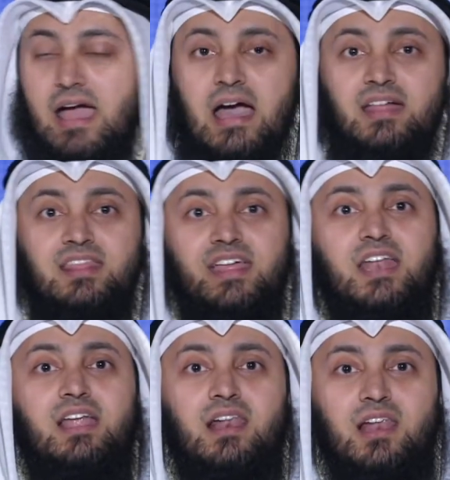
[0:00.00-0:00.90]
and
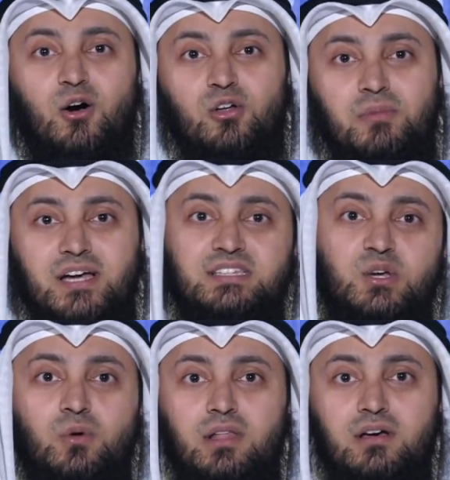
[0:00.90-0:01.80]
then Allah Almighty
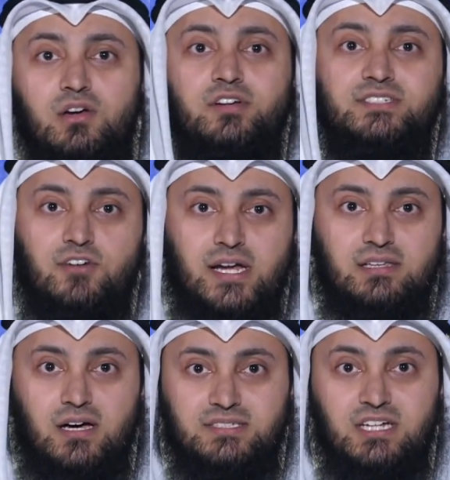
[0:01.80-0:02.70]
will resurrect
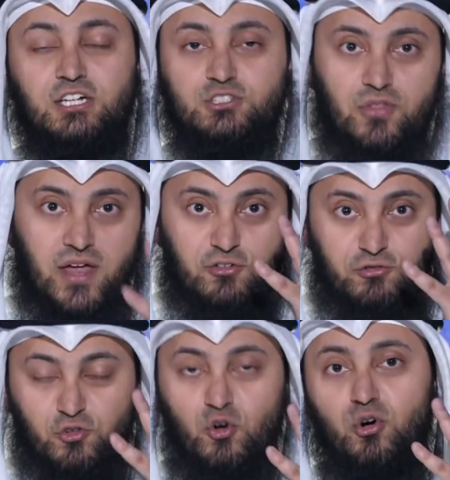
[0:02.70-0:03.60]
us. So there are
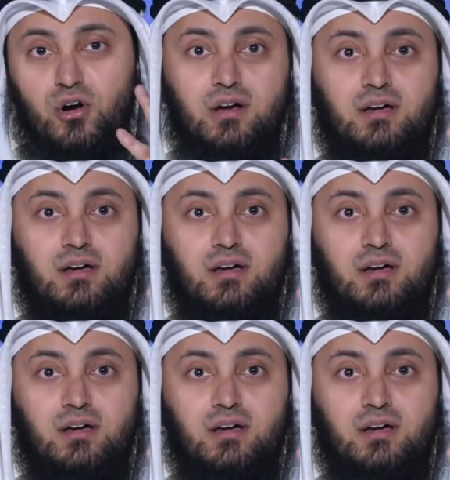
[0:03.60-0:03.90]
four